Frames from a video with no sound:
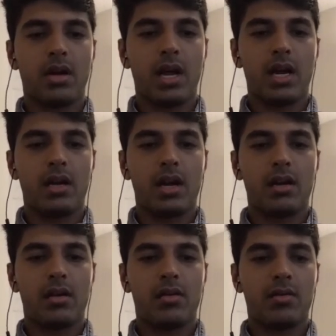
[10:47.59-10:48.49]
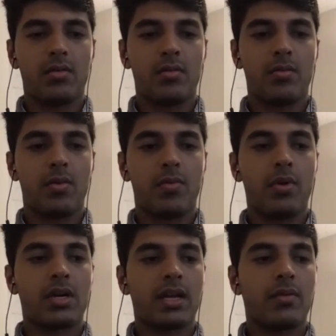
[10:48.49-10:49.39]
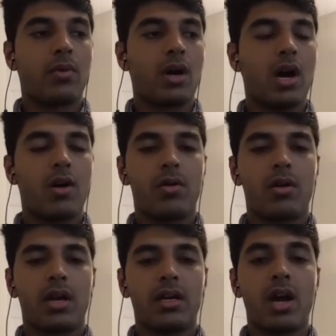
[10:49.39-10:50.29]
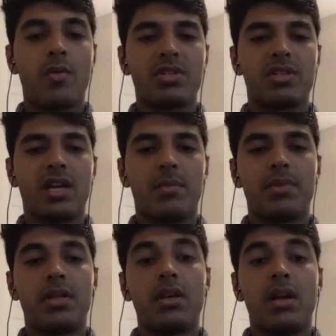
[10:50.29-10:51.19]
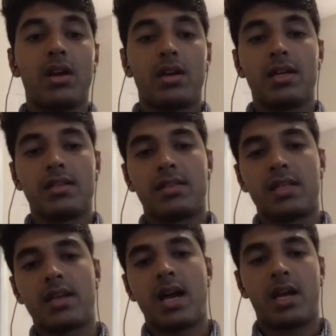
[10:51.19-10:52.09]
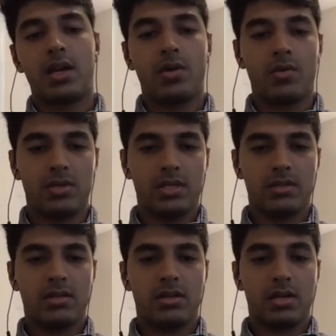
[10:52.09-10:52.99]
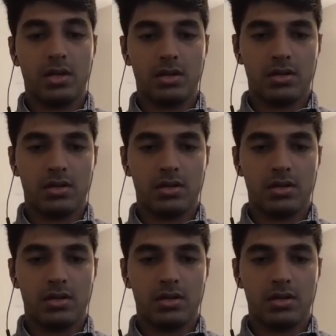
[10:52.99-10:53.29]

and what can, how, in how much depth does this guy know this,